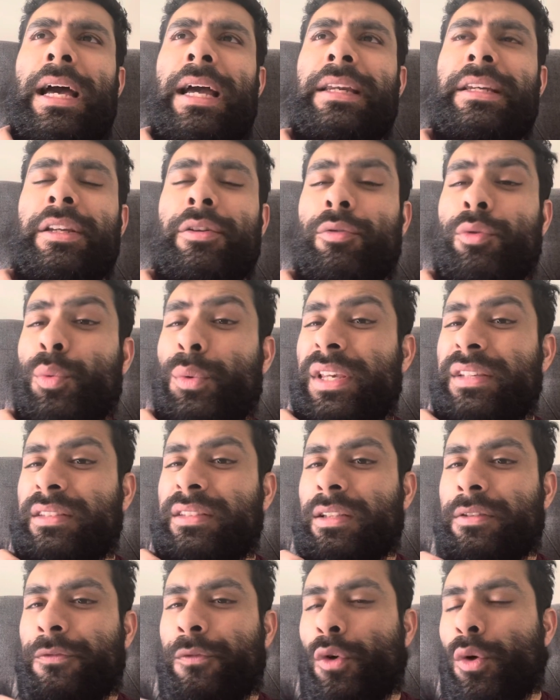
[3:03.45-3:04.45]
Andy
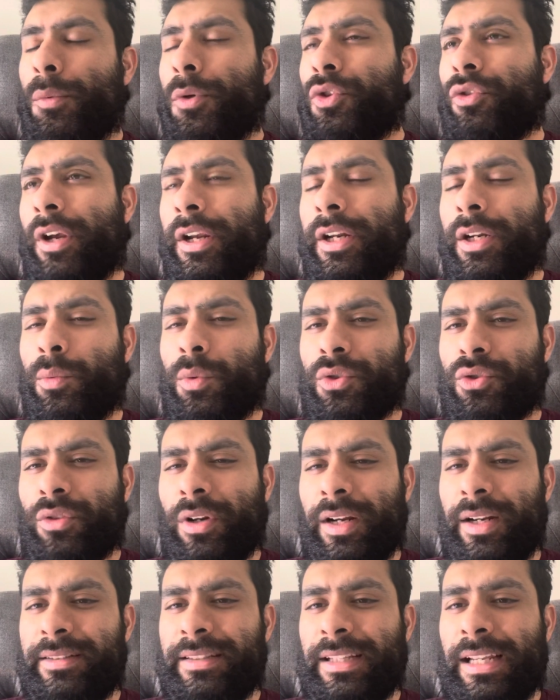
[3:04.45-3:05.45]
Ruiz's former trainer was
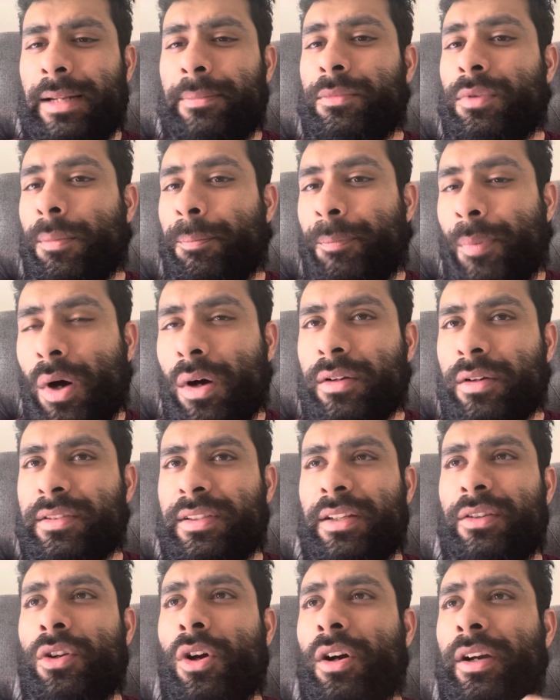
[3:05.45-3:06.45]
trying to tell him to box
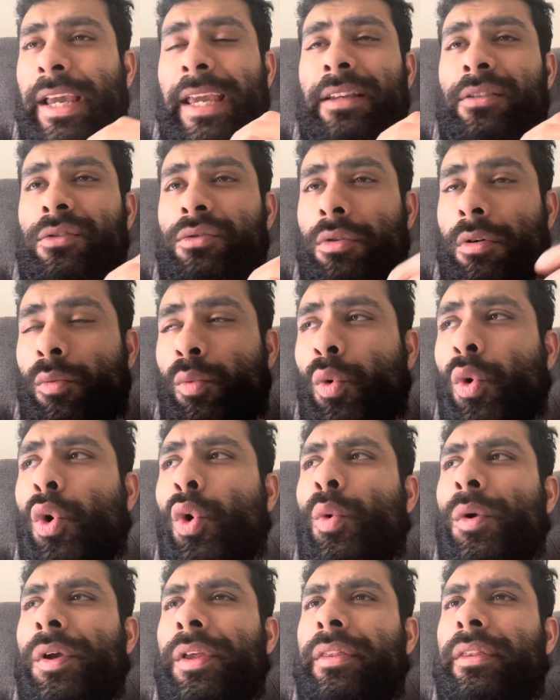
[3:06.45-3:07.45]
and not get into a
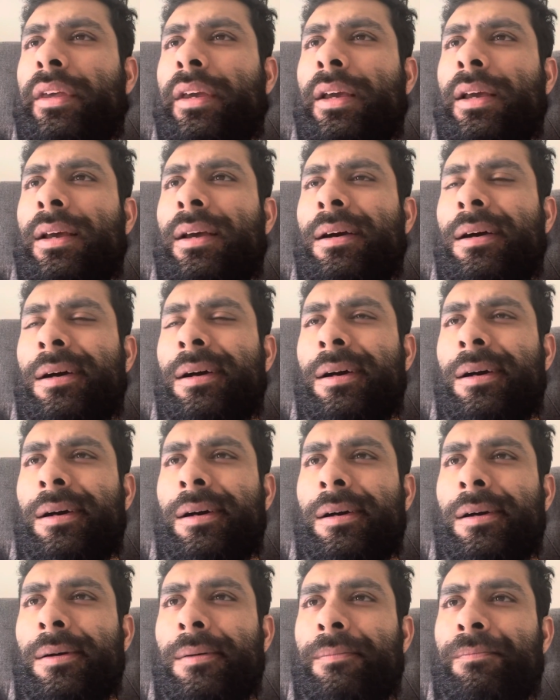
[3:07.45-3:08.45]
war with,
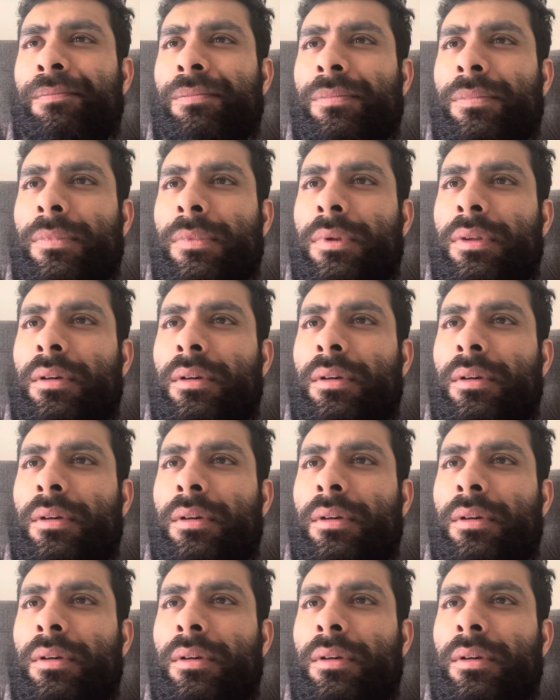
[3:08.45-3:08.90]
um,